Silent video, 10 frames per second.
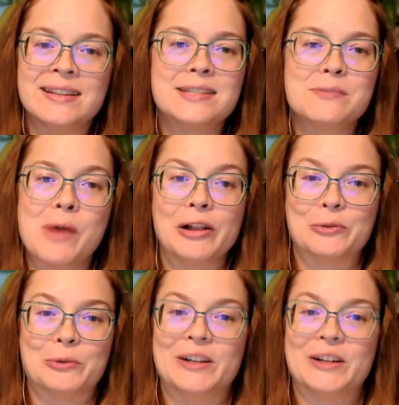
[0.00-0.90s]
smaller
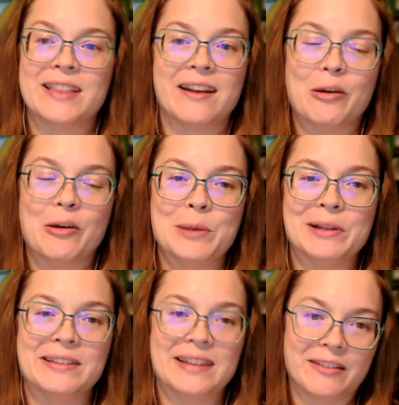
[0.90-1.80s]
world that I'll be
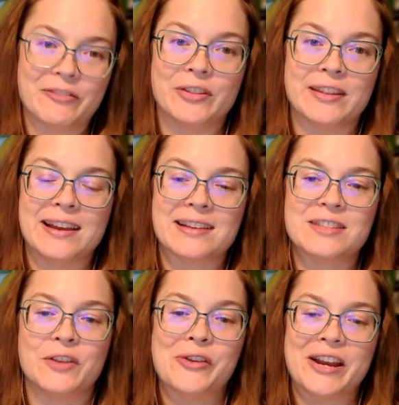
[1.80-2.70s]
building for the next
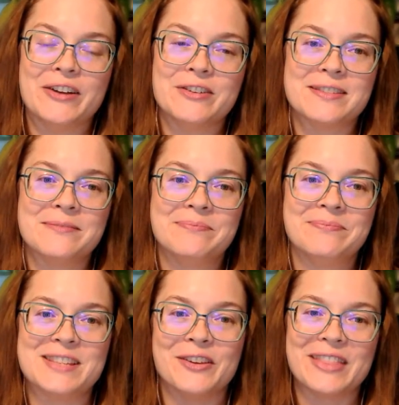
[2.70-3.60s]
few years.
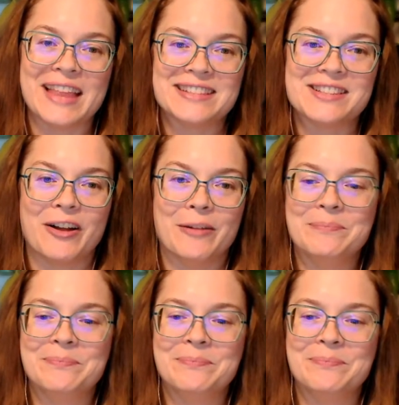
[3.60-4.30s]
So thanks all.